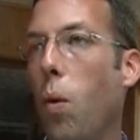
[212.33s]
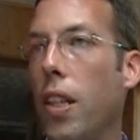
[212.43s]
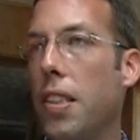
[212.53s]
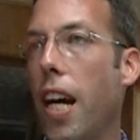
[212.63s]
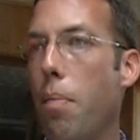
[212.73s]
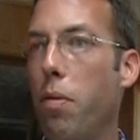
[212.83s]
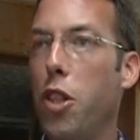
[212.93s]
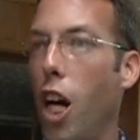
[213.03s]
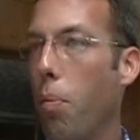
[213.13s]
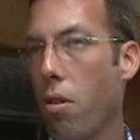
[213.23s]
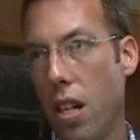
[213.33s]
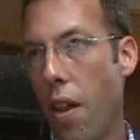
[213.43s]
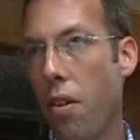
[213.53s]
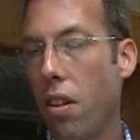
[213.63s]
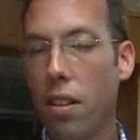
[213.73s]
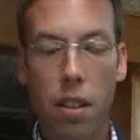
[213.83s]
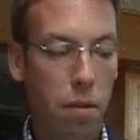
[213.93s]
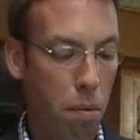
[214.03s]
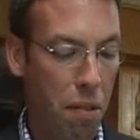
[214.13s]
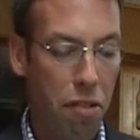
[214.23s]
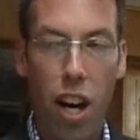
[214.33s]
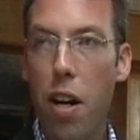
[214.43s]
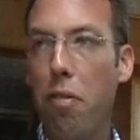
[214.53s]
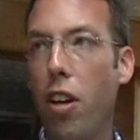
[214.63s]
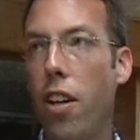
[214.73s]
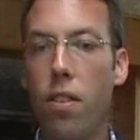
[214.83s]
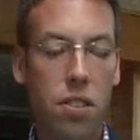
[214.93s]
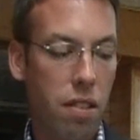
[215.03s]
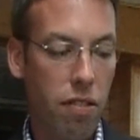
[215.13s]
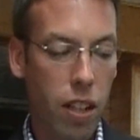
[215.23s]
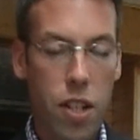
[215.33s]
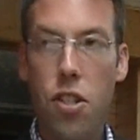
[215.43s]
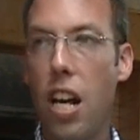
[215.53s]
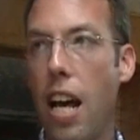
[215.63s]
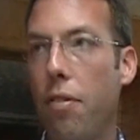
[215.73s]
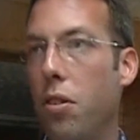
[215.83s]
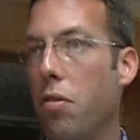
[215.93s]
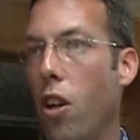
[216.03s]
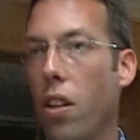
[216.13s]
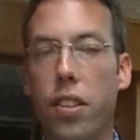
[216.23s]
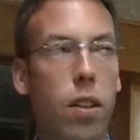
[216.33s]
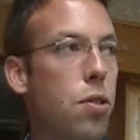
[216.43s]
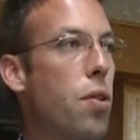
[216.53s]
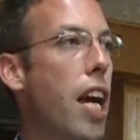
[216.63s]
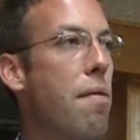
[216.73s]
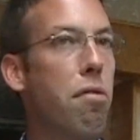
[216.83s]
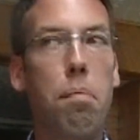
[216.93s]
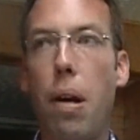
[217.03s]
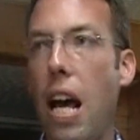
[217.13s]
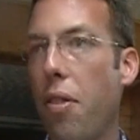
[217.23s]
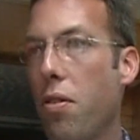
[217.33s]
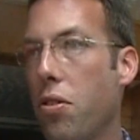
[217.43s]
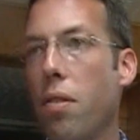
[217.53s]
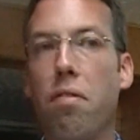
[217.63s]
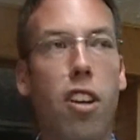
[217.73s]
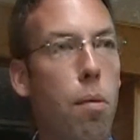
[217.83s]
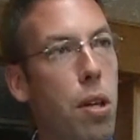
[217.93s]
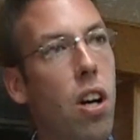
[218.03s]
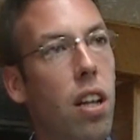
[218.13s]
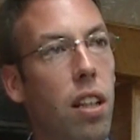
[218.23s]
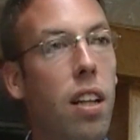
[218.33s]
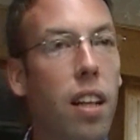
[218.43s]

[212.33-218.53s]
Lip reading: one type of job or another, from firefighters to village staff to volunteers who came from Bathurst and far beyond.